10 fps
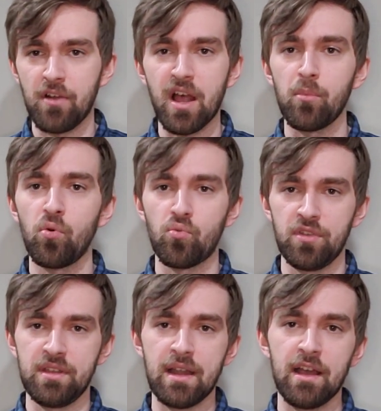couple of
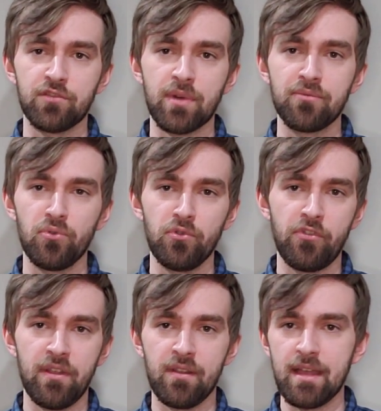really nice rifles
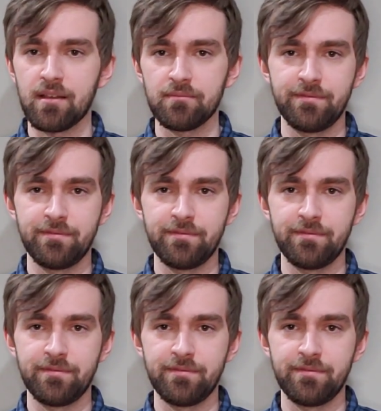than like